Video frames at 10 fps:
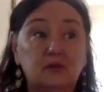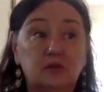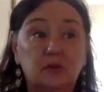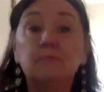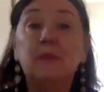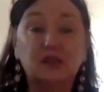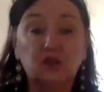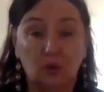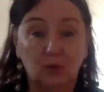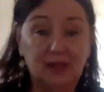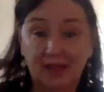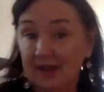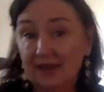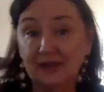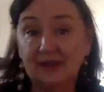
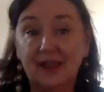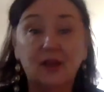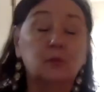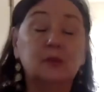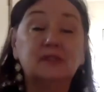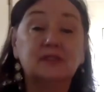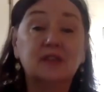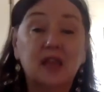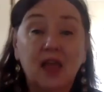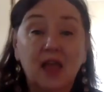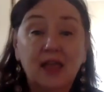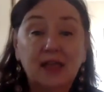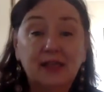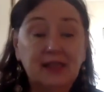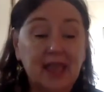dementia-related ailments
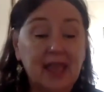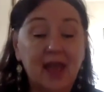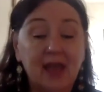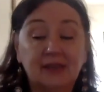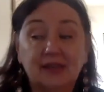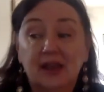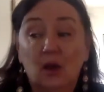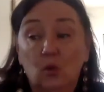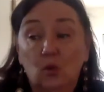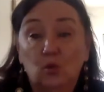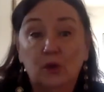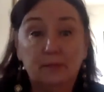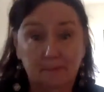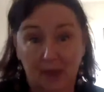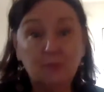can
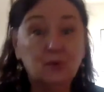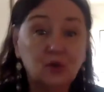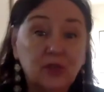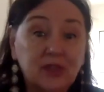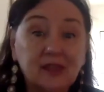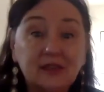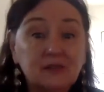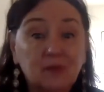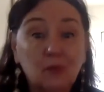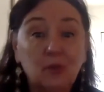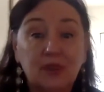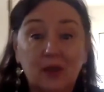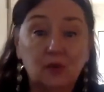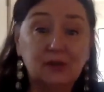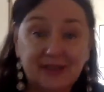remember things from when they
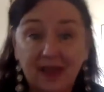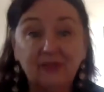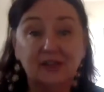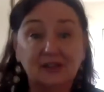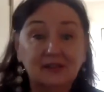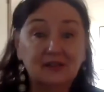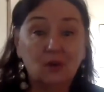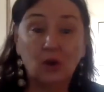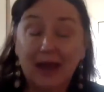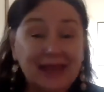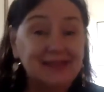were 7 or 8.